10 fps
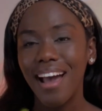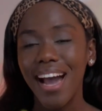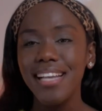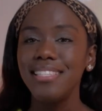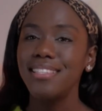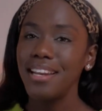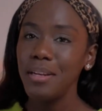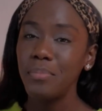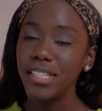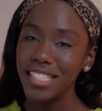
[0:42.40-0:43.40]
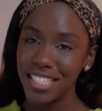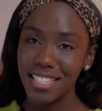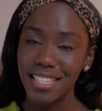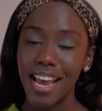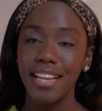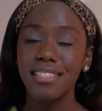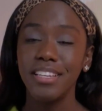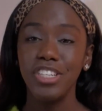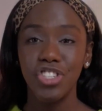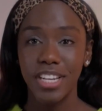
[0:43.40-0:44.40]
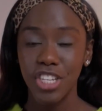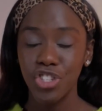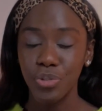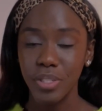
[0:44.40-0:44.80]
I studied political science and international